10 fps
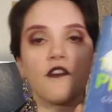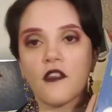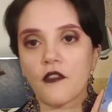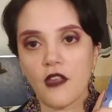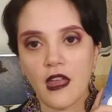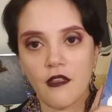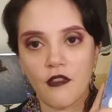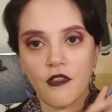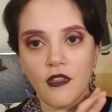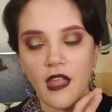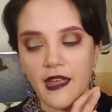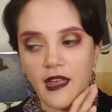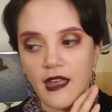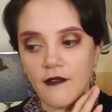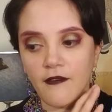is is like
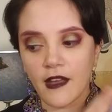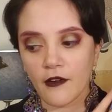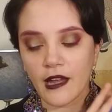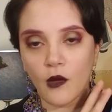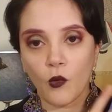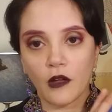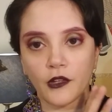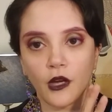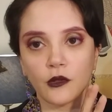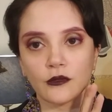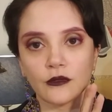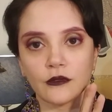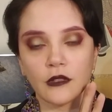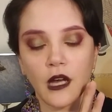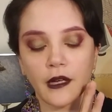a very well known,
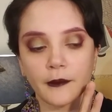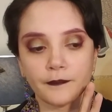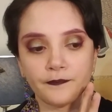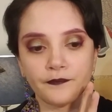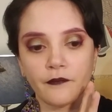um,